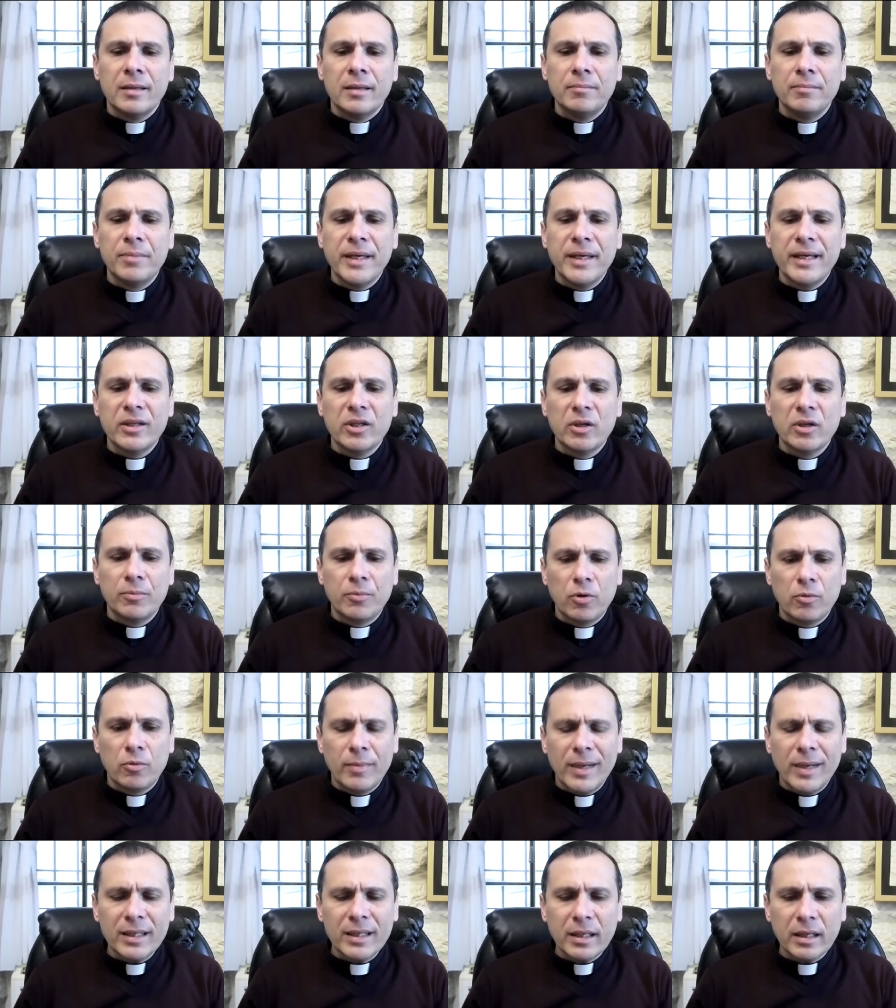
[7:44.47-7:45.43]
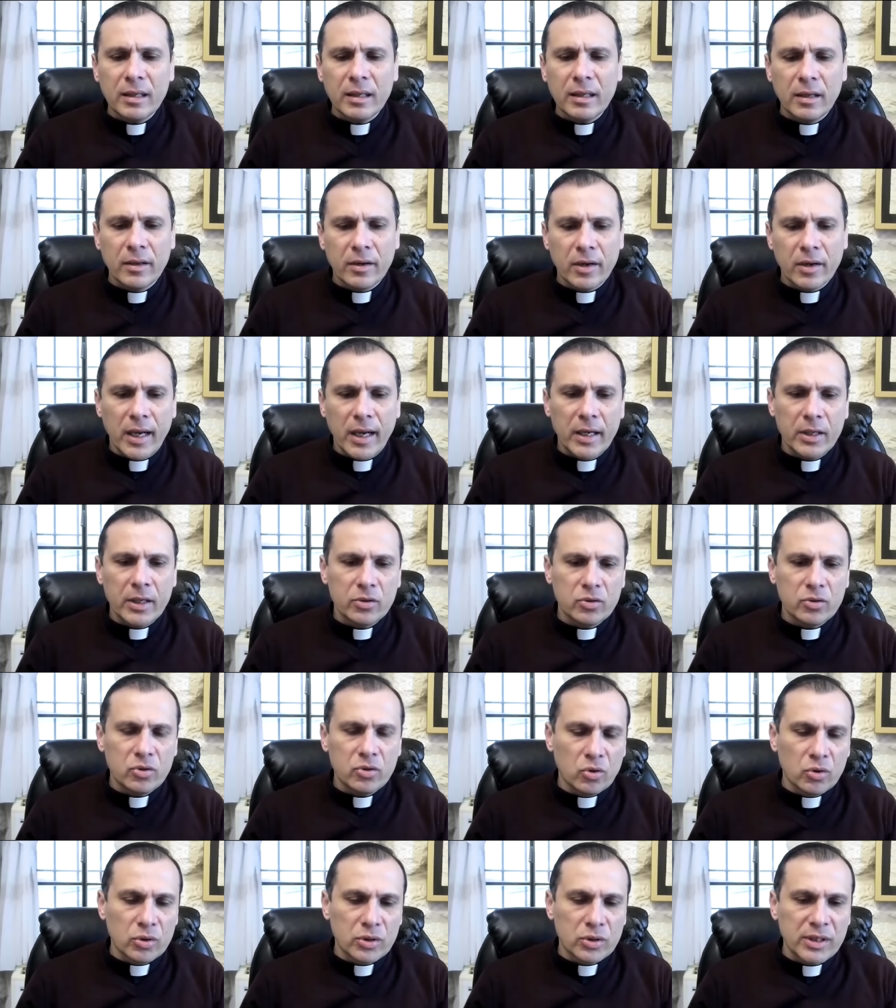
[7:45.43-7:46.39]
being diplomatically right
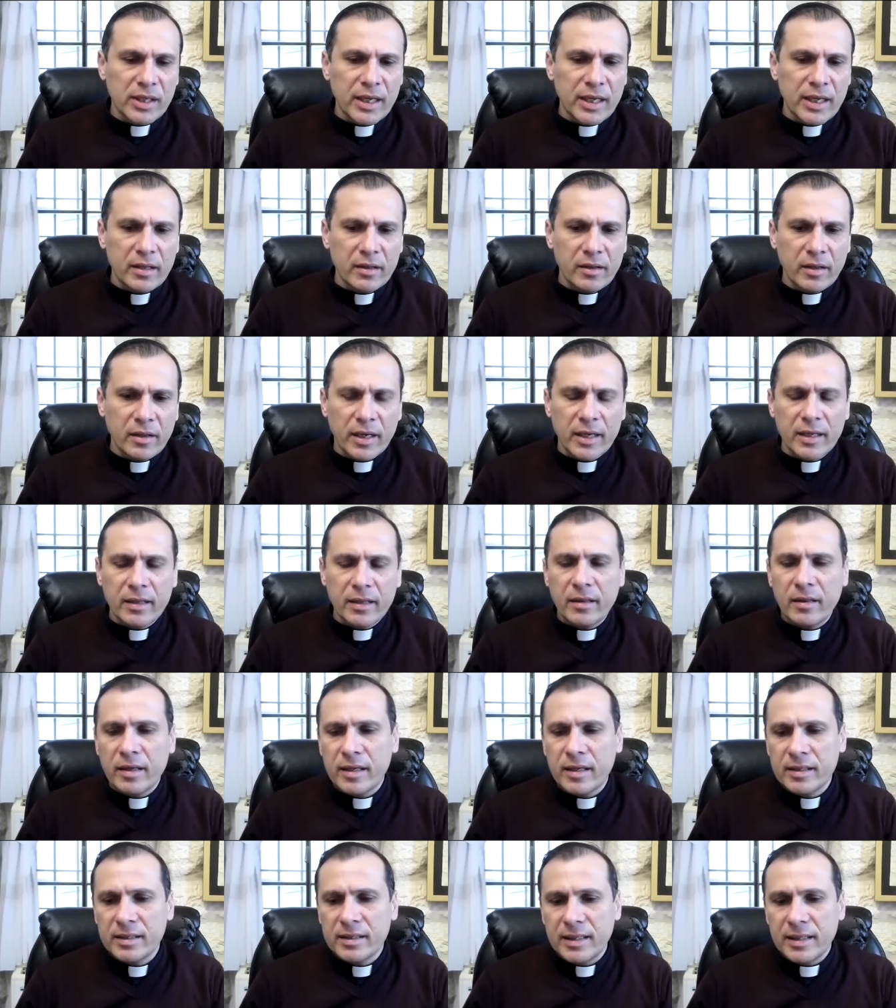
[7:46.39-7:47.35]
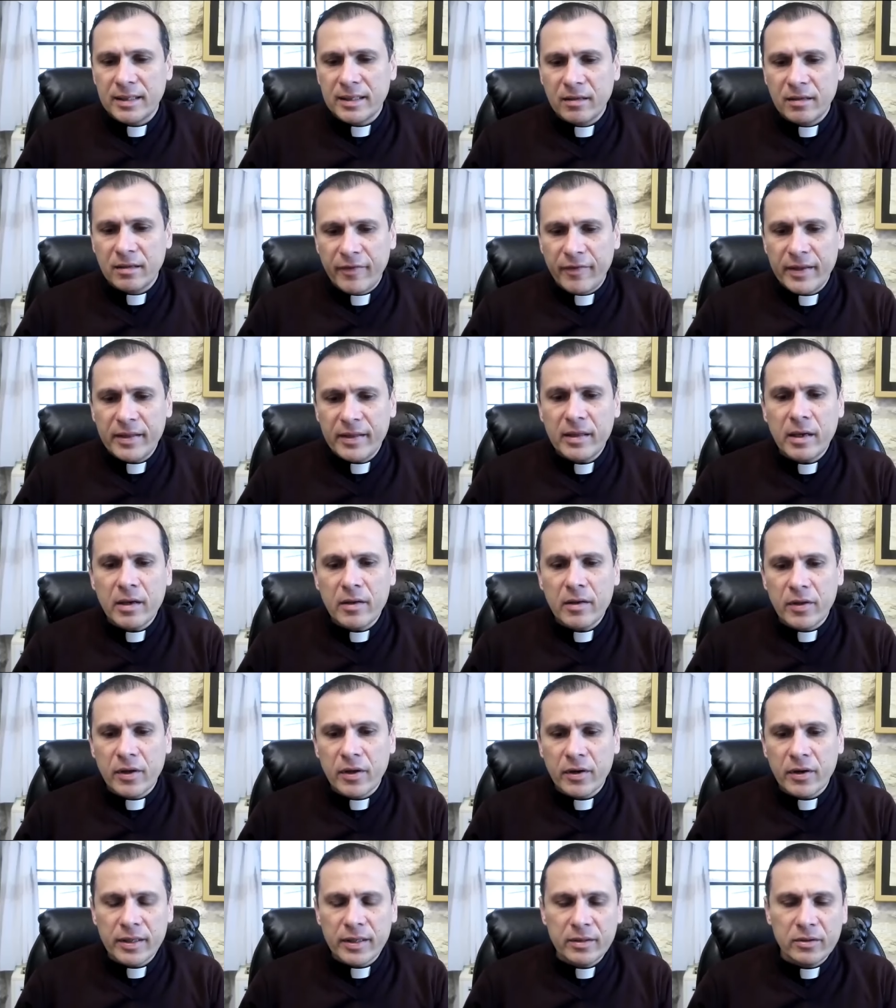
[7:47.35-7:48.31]
or saying the right things and defending
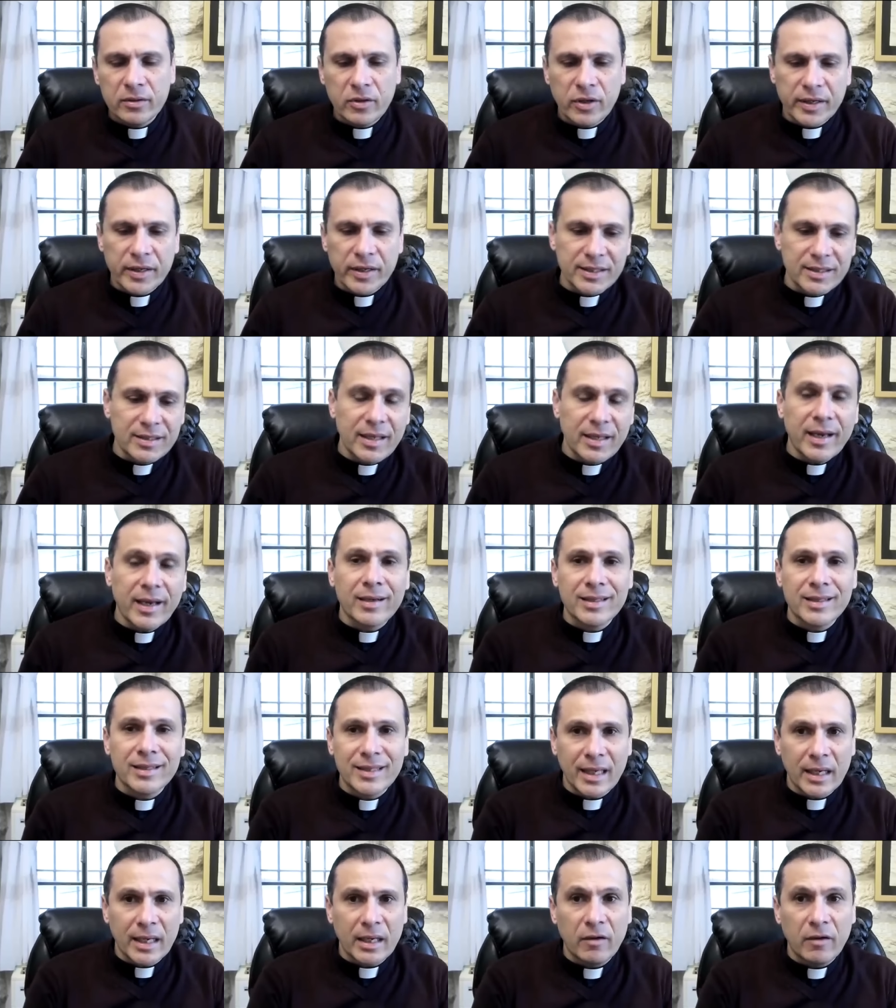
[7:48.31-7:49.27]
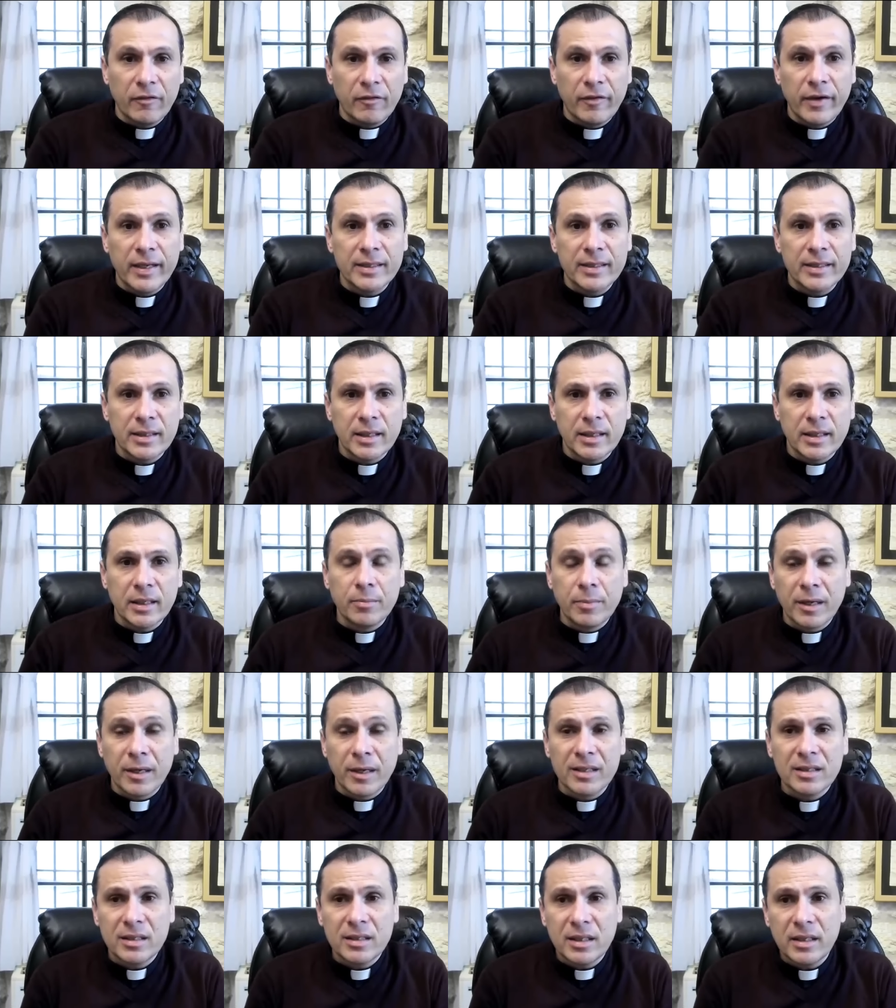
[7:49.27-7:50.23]
their interests, they are sacrificing
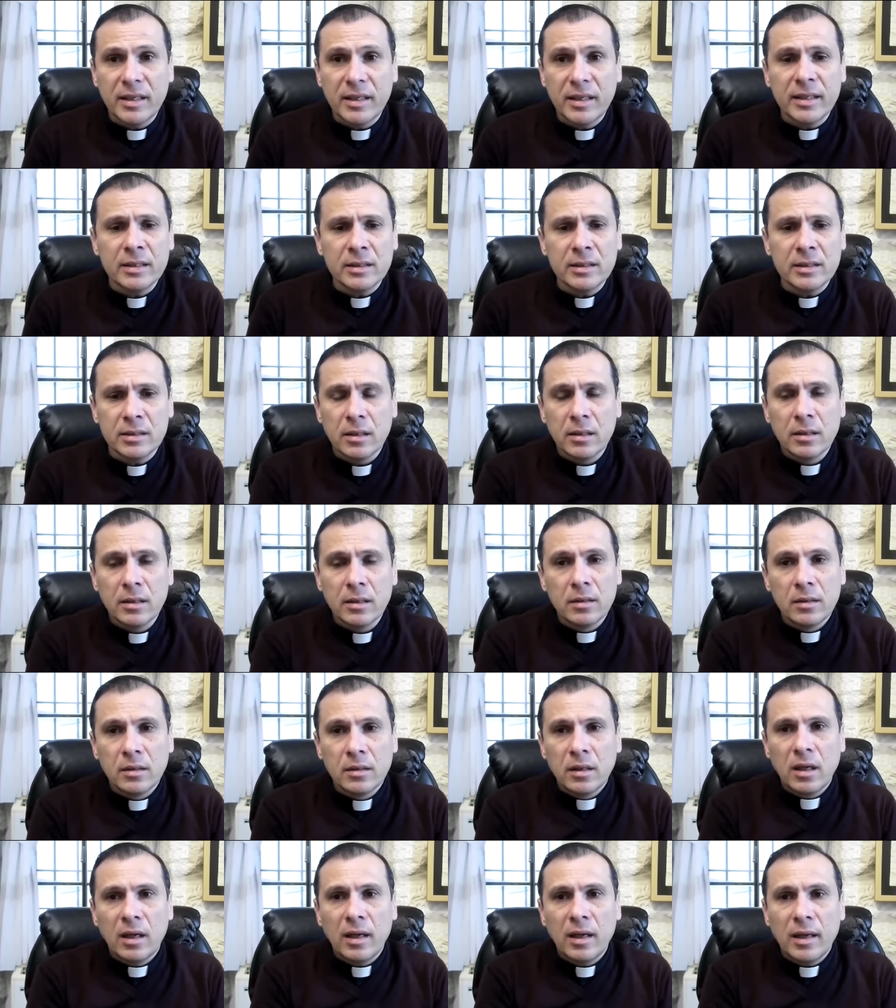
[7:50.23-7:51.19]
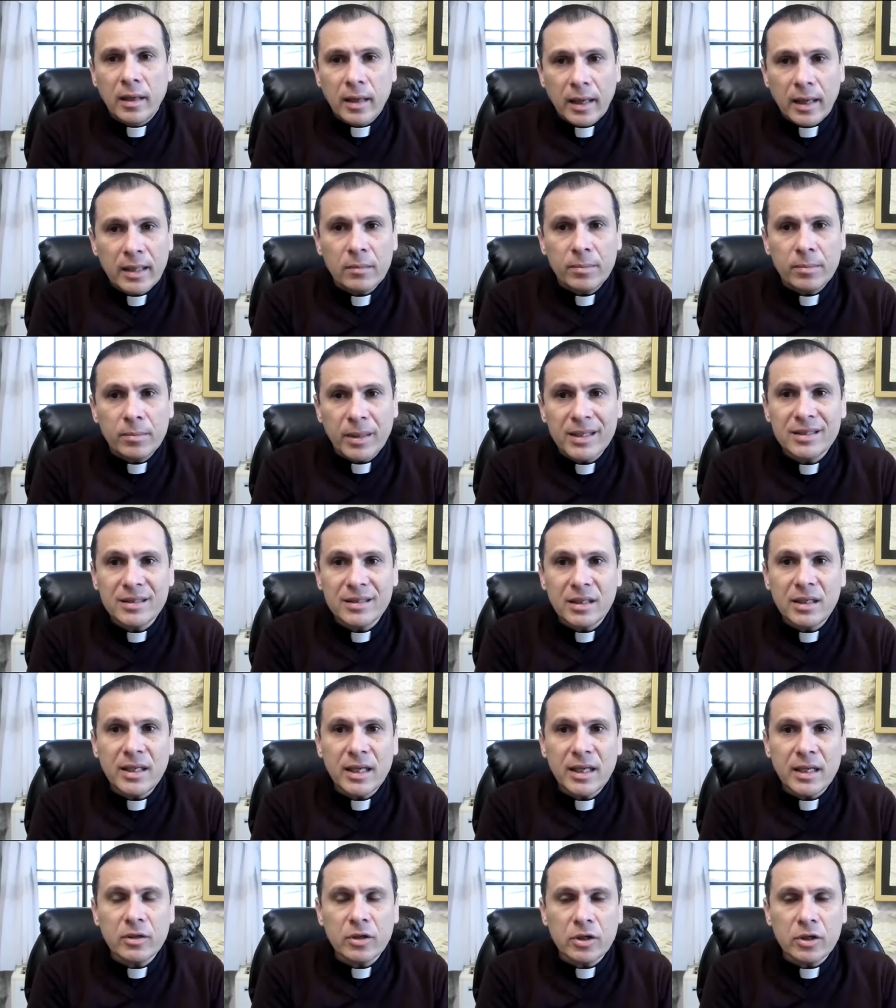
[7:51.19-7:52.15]
Palestinians uh, and
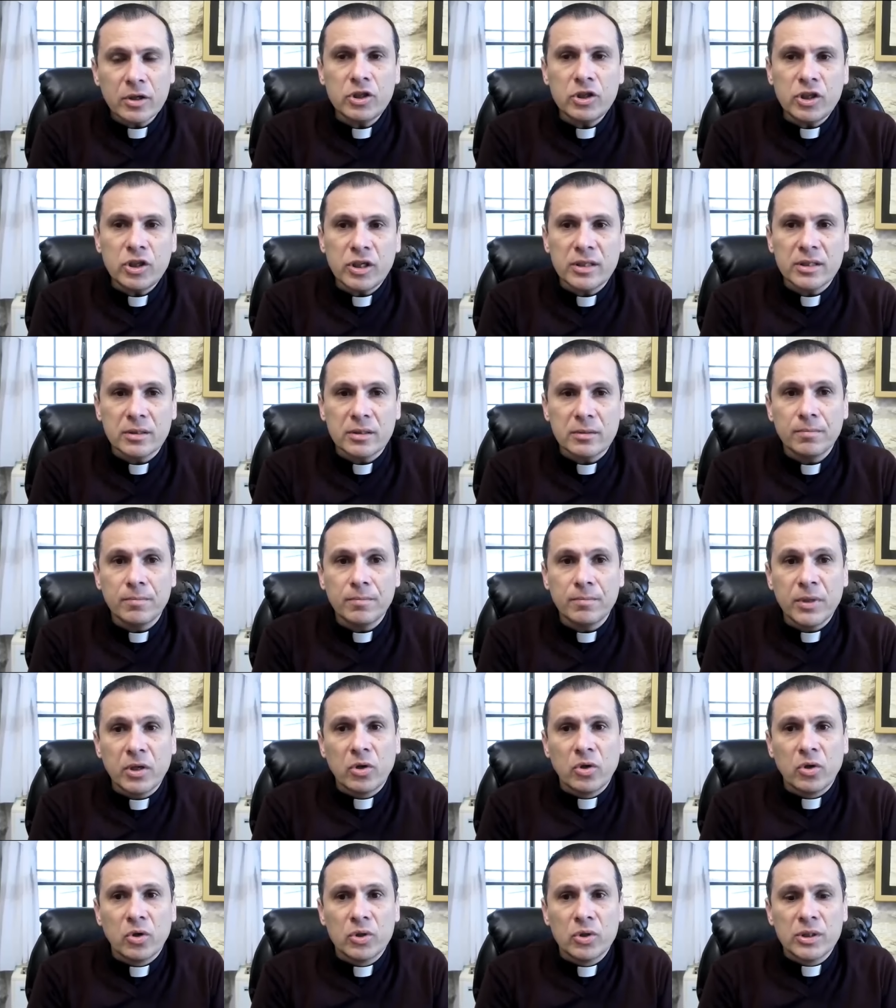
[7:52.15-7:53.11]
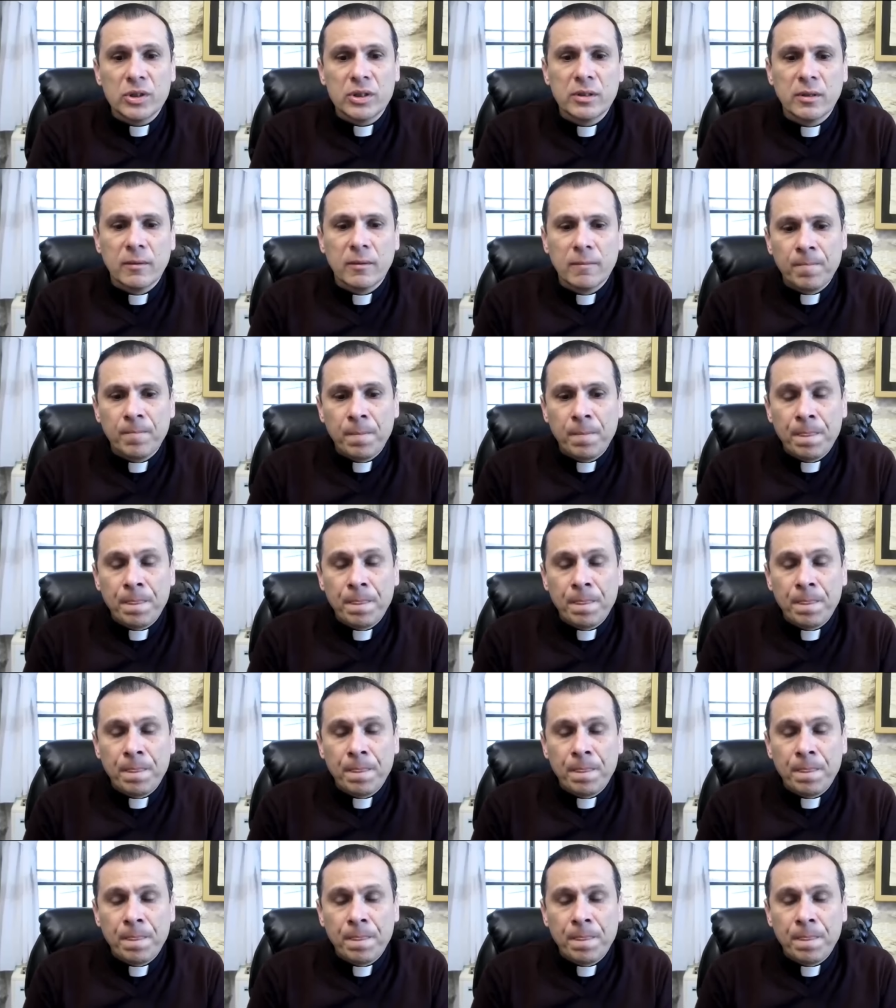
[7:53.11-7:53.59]
Palestinian Christians because